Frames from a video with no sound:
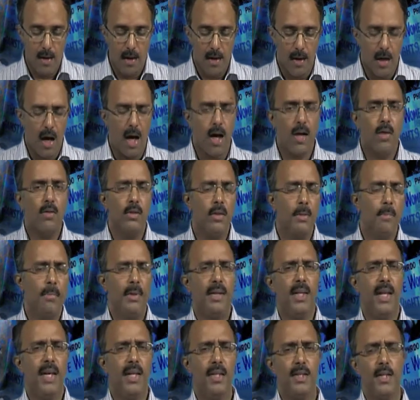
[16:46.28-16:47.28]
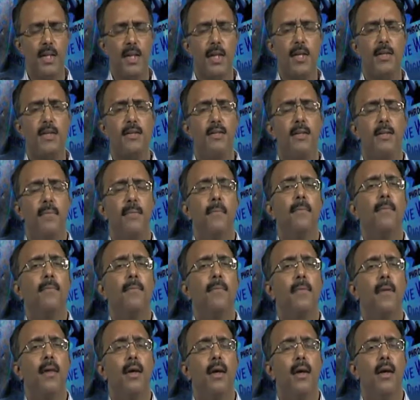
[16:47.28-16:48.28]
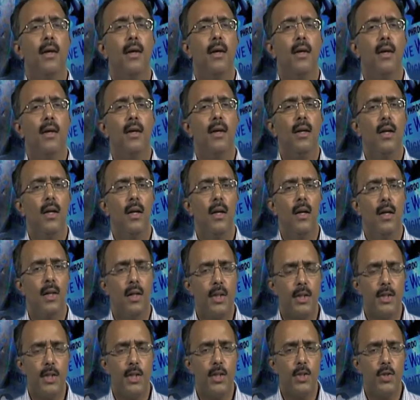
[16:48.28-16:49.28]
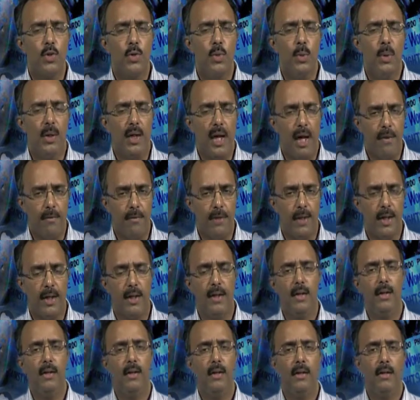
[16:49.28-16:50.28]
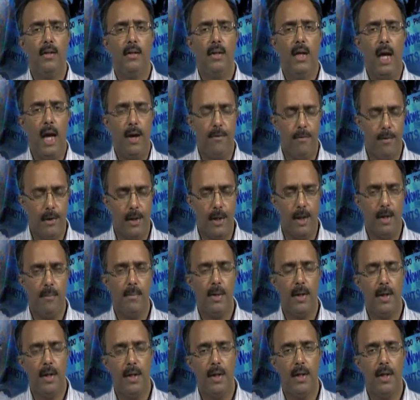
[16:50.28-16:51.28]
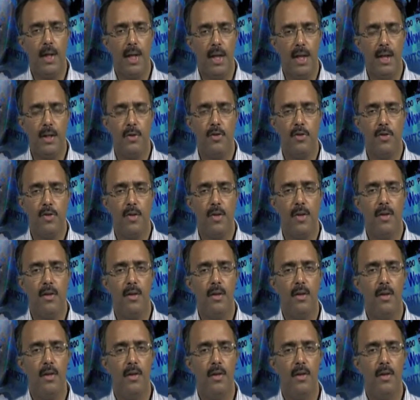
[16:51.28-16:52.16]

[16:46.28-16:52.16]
Around the mid-80s, critics who were African, African-American, and Asian